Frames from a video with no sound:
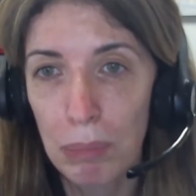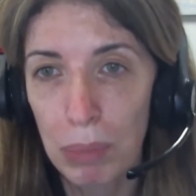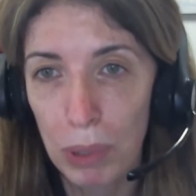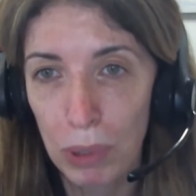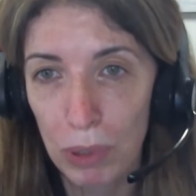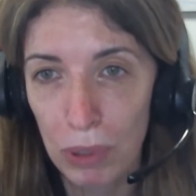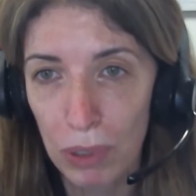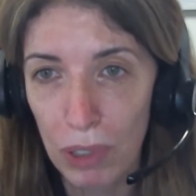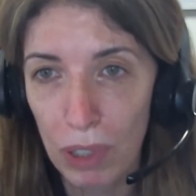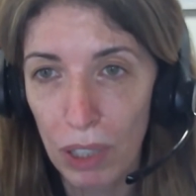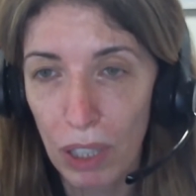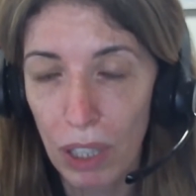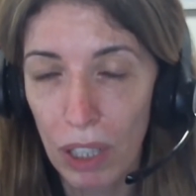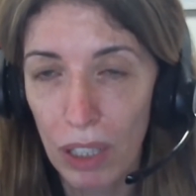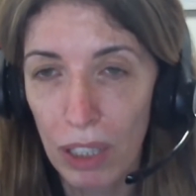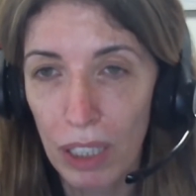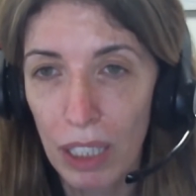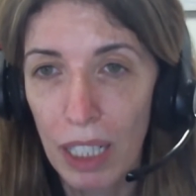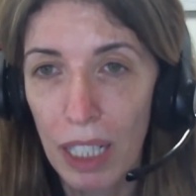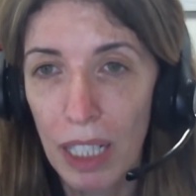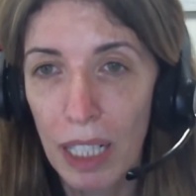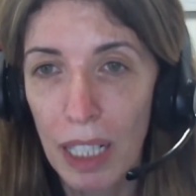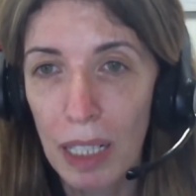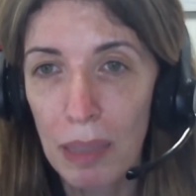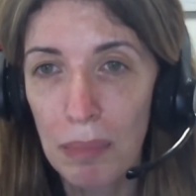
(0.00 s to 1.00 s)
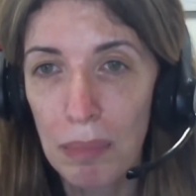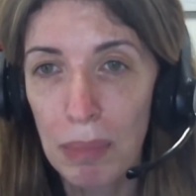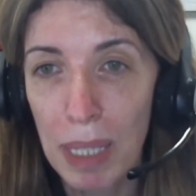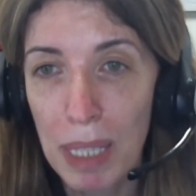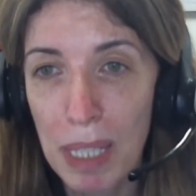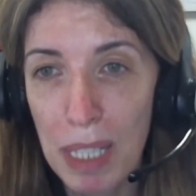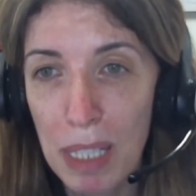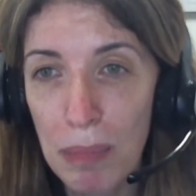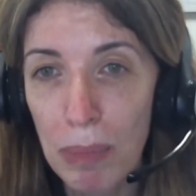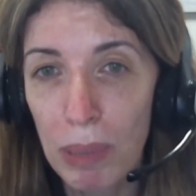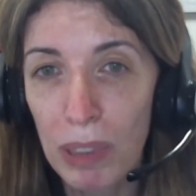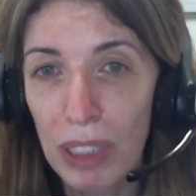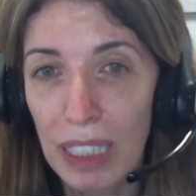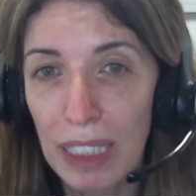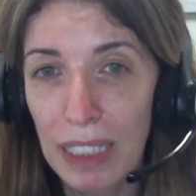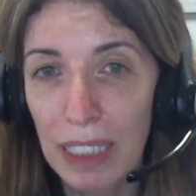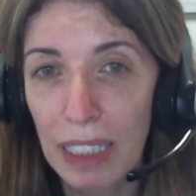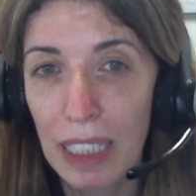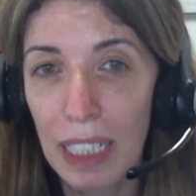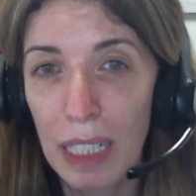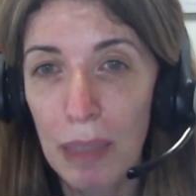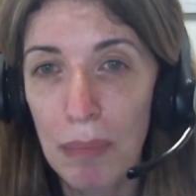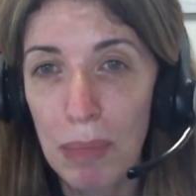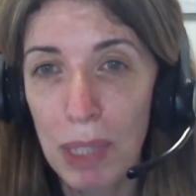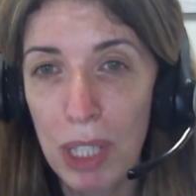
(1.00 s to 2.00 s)
protocol, placebo
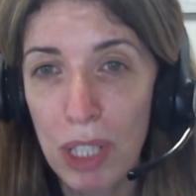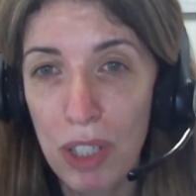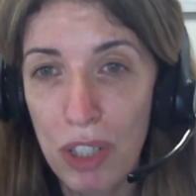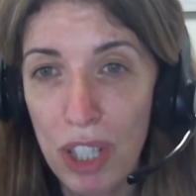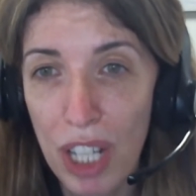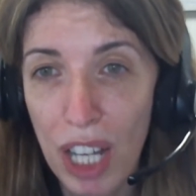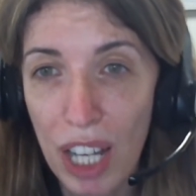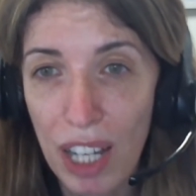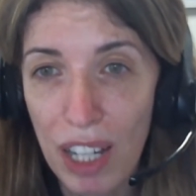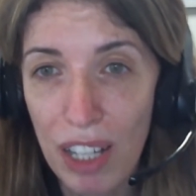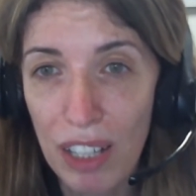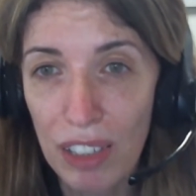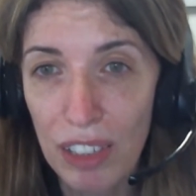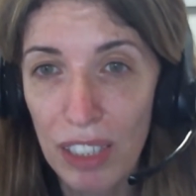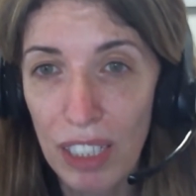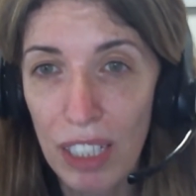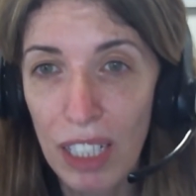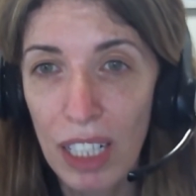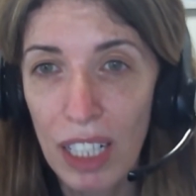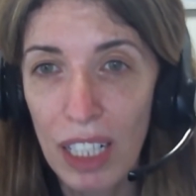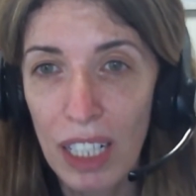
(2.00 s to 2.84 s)
data can be shared.